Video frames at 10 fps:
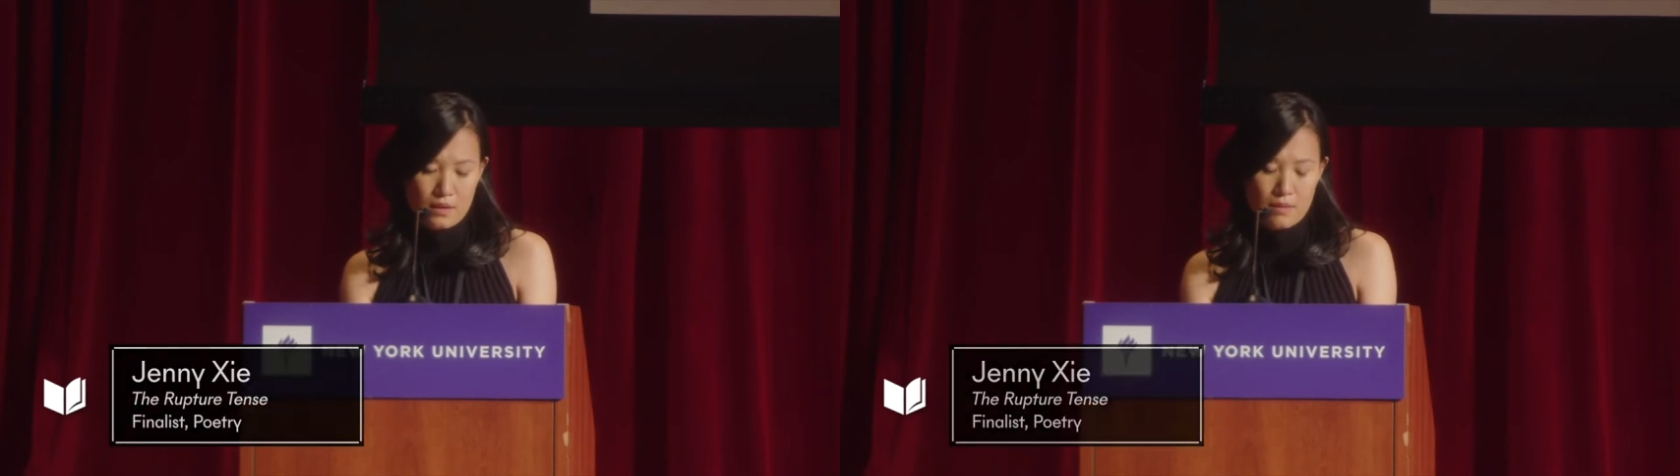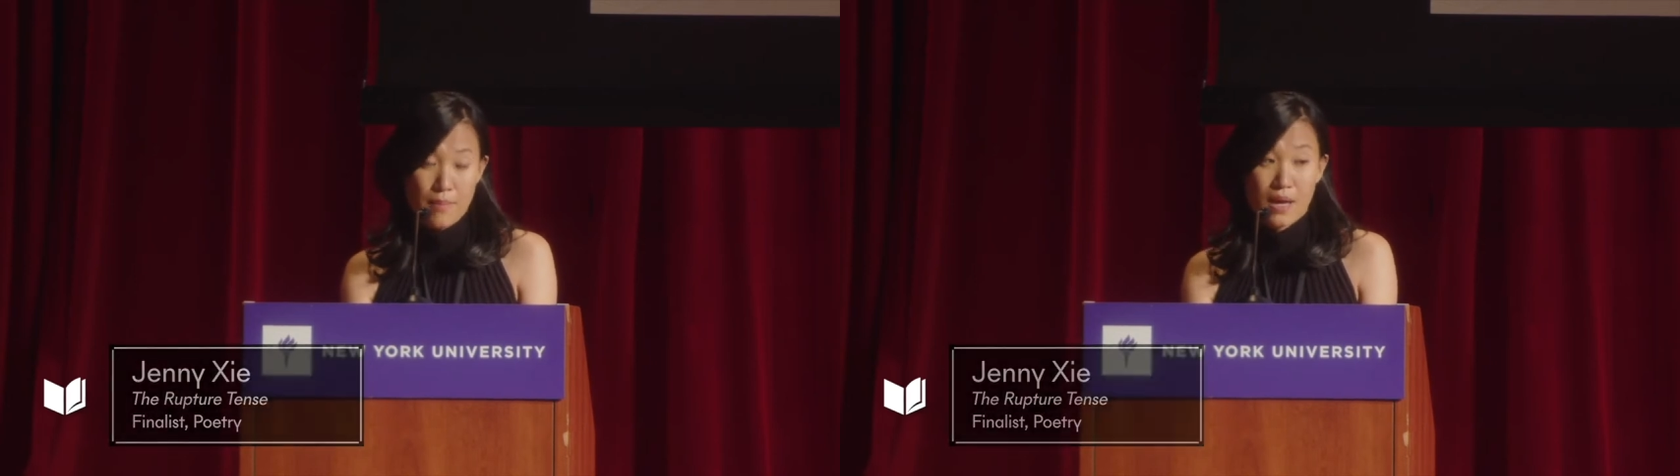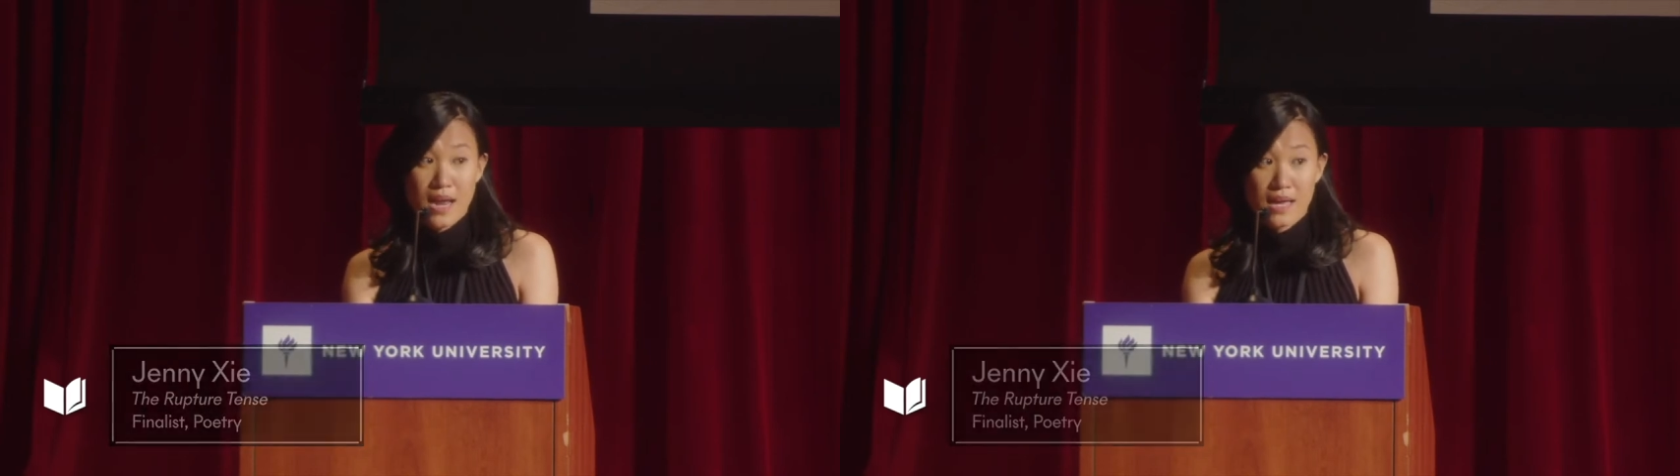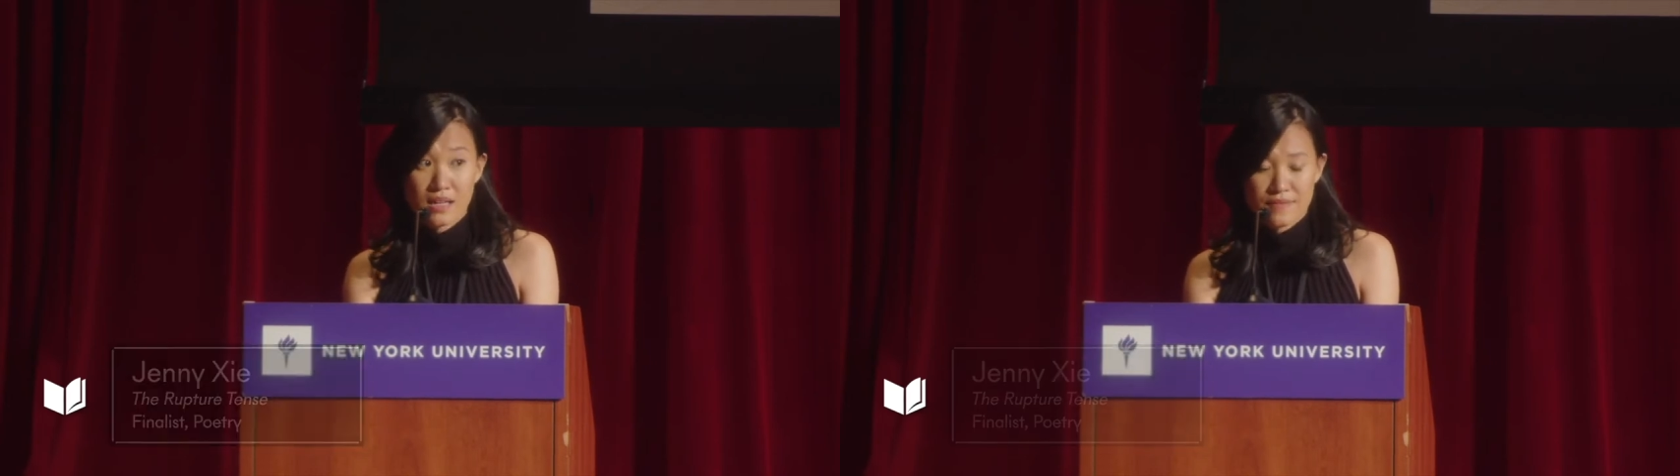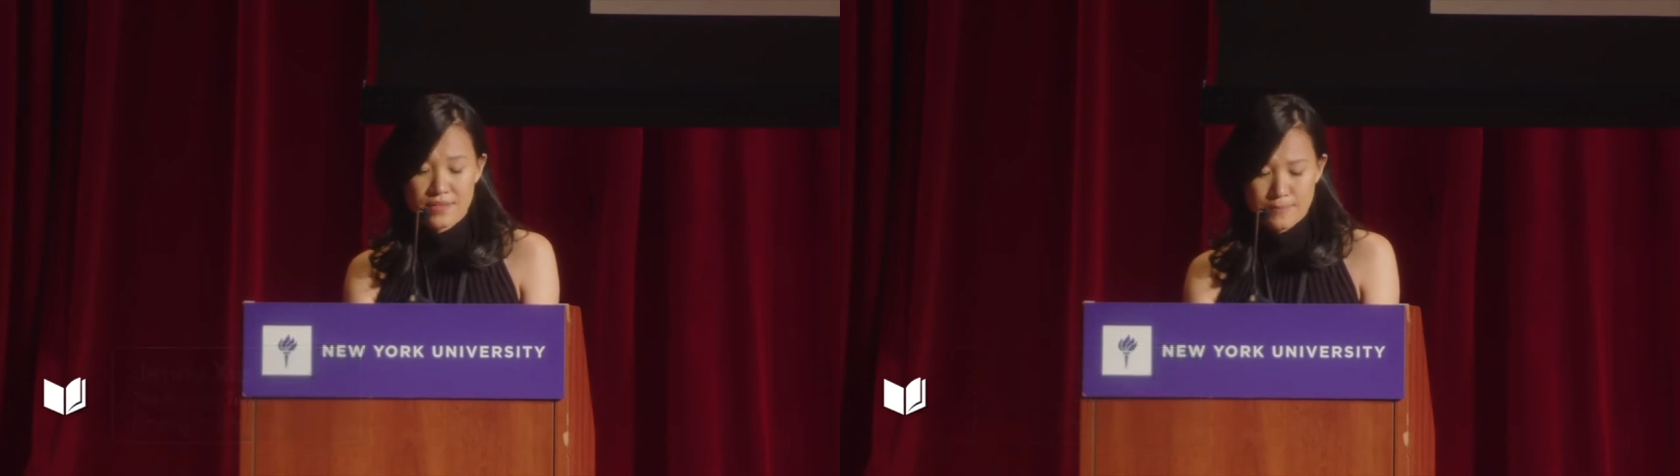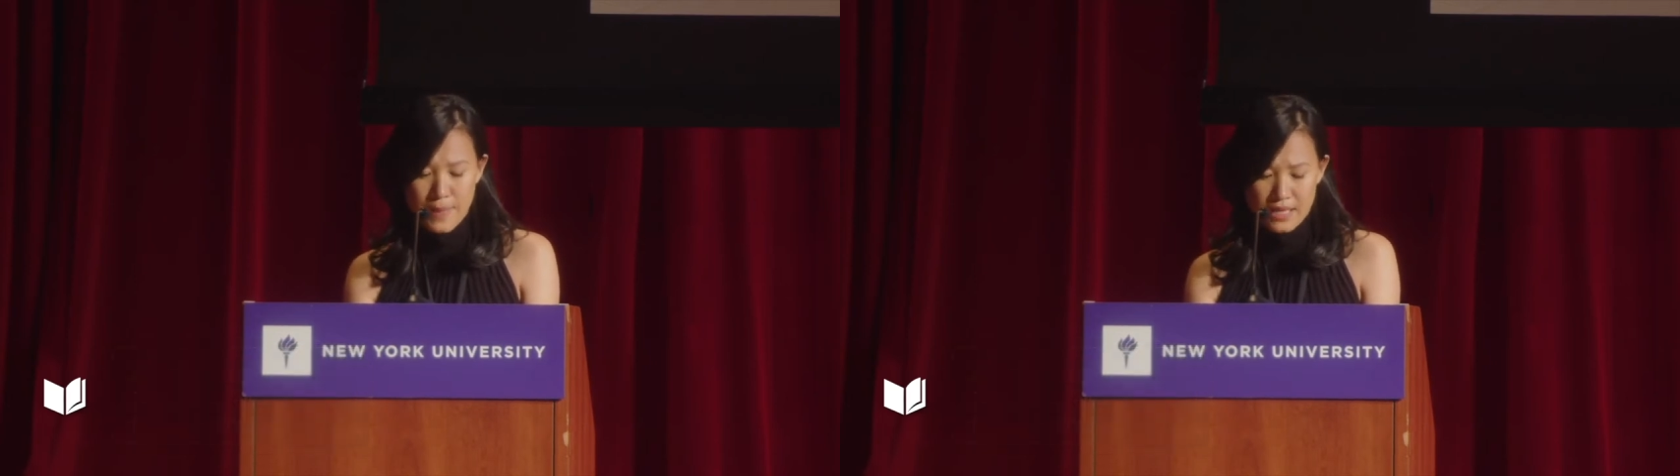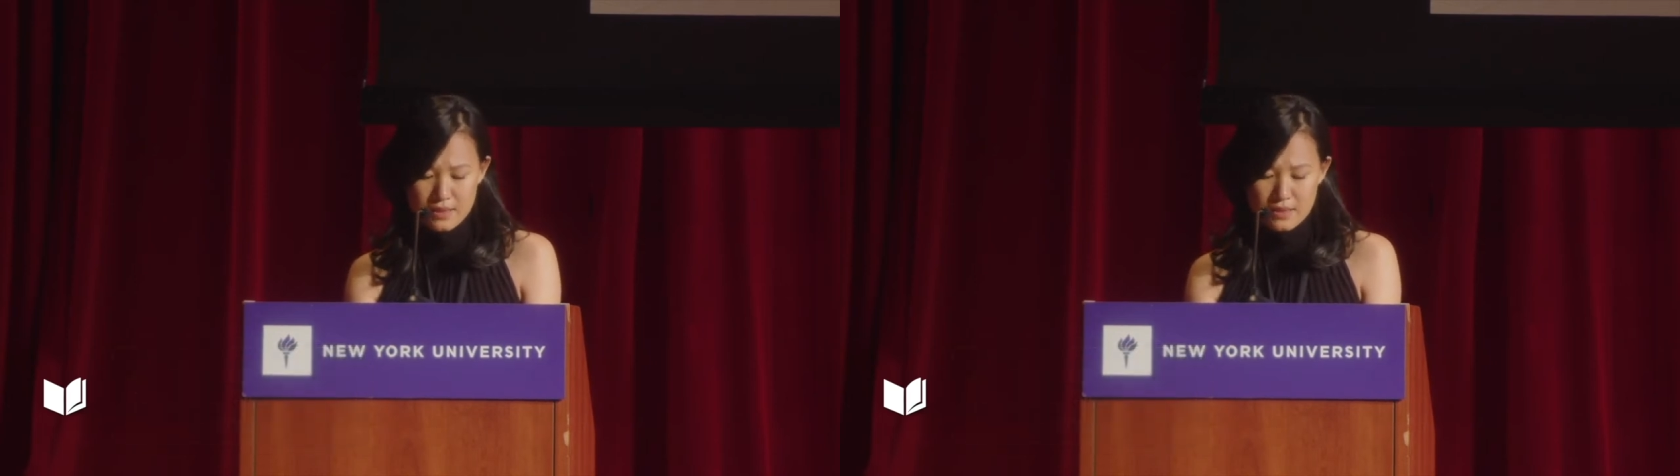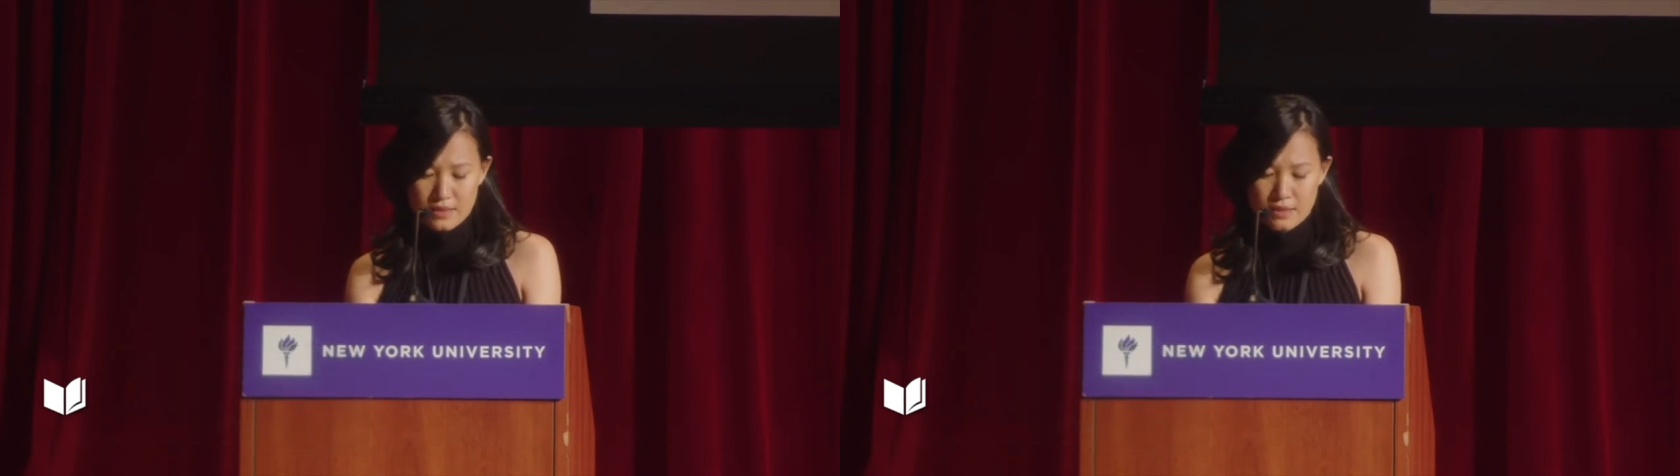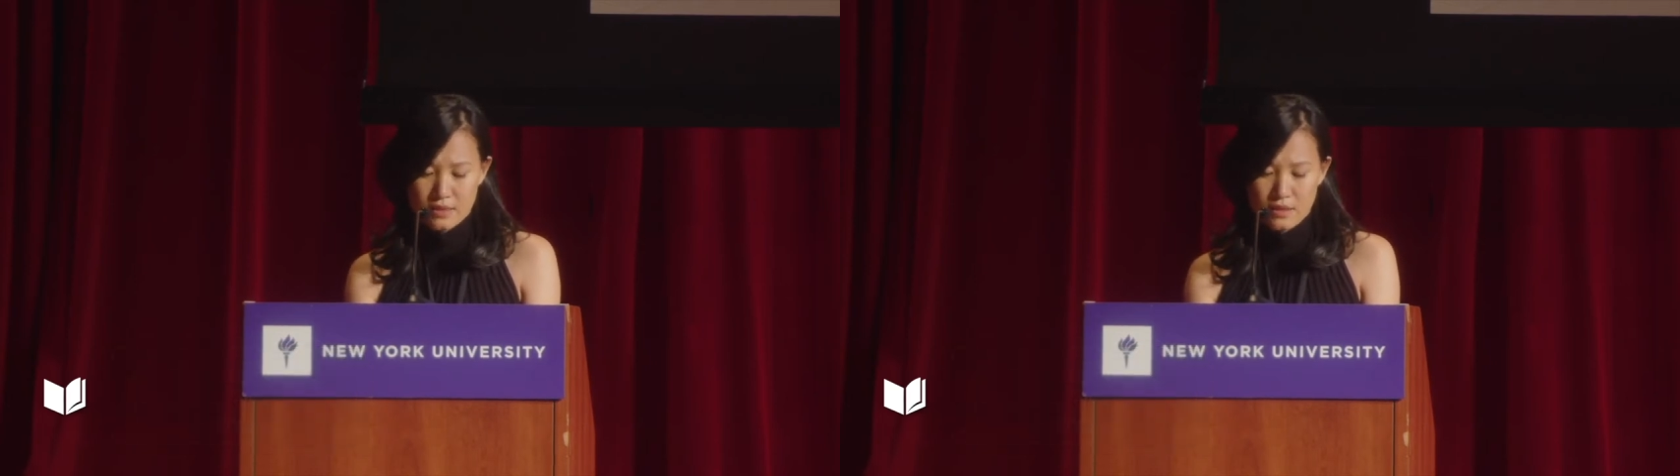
By negative space,